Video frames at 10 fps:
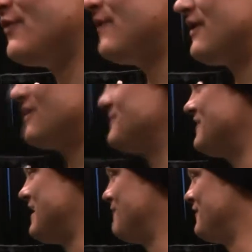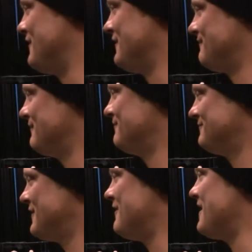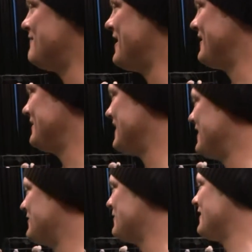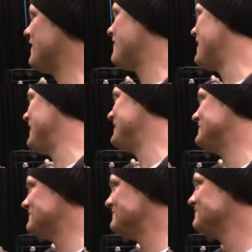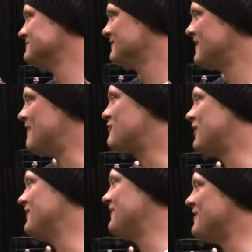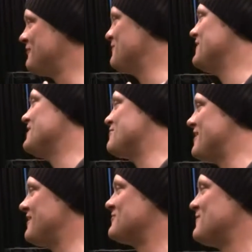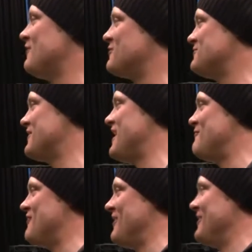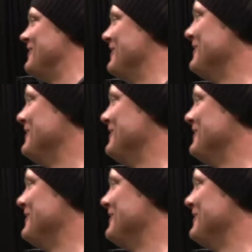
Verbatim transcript: Welcome to the Ham Rally. Alright, mate. How you doing? Alright. I'm Colin the Head from Meet the Breakers. Welcome to the Ham Rally.